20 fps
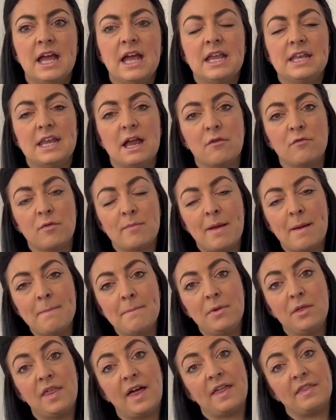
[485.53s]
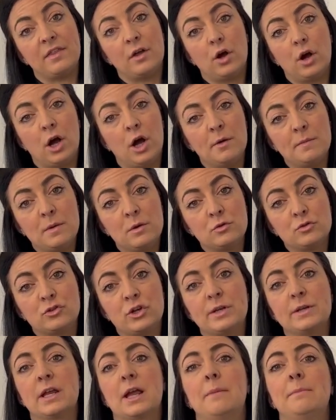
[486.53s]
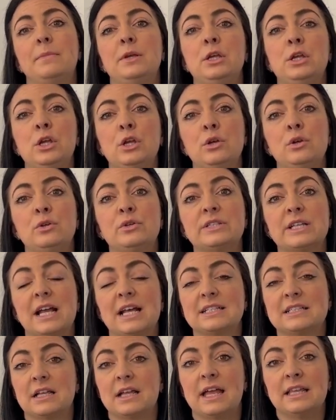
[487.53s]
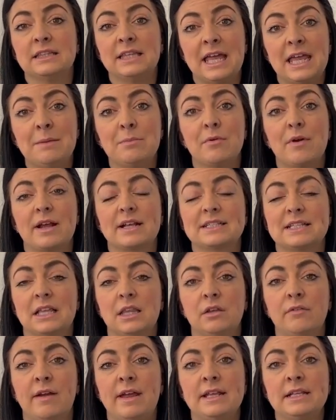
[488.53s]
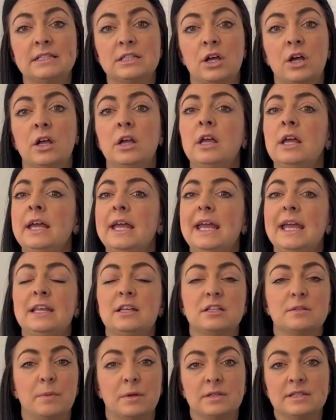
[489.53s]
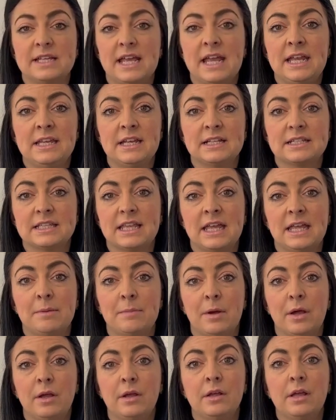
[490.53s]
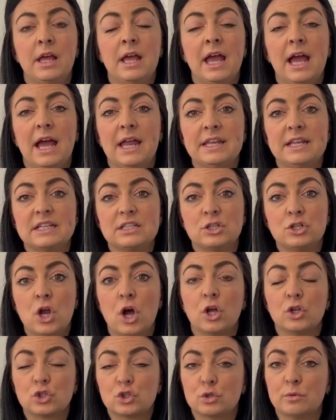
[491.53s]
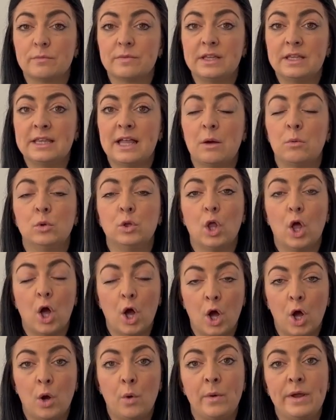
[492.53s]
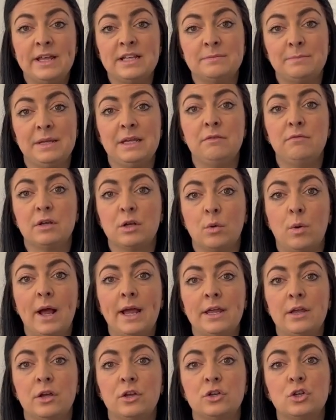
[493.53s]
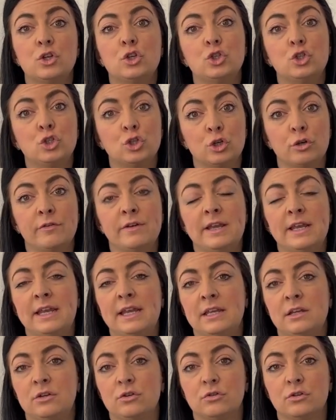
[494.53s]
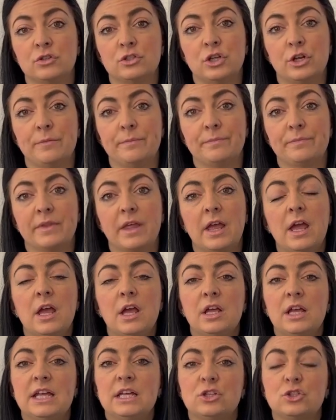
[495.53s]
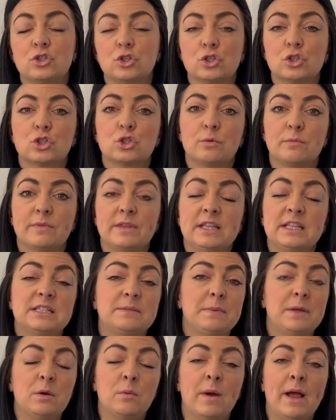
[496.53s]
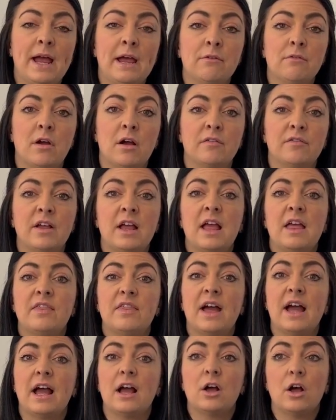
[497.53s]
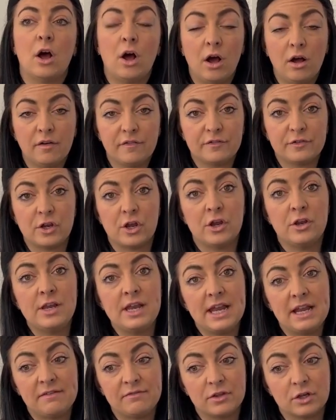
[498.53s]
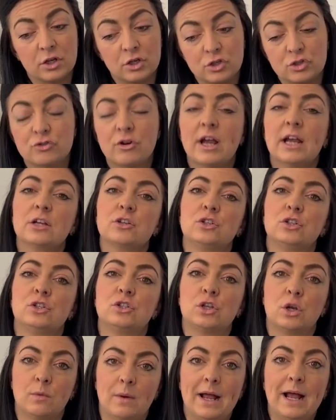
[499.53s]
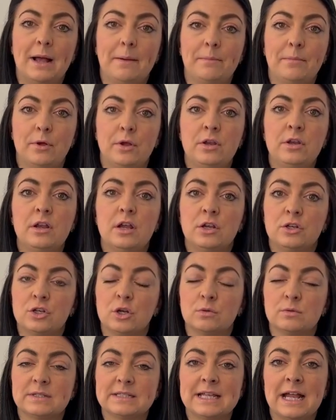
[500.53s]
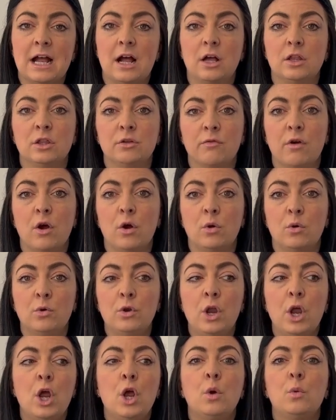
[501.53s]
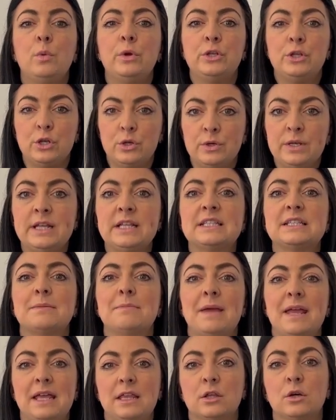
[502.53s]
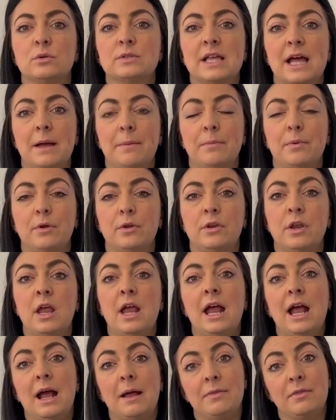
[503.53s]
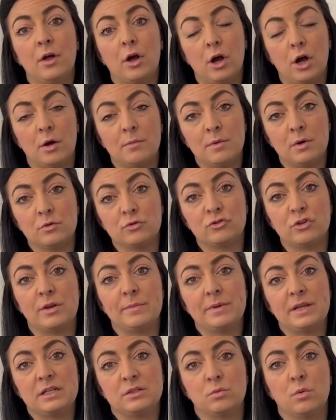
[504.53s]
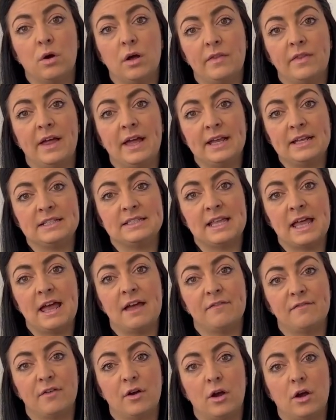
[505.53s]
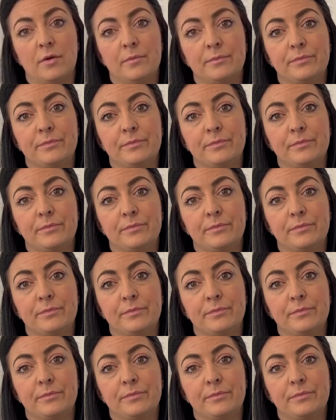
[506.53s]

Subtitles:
Now, remember that the hormone drip can be used as a labour accelerator in a spontaneous labour, and it's not something that will always be required during an induction. It's just something to be aware of, that often if the contractions don't happen and don't start on their own, we do need to make those happen, and the hormone drip is what that is there for.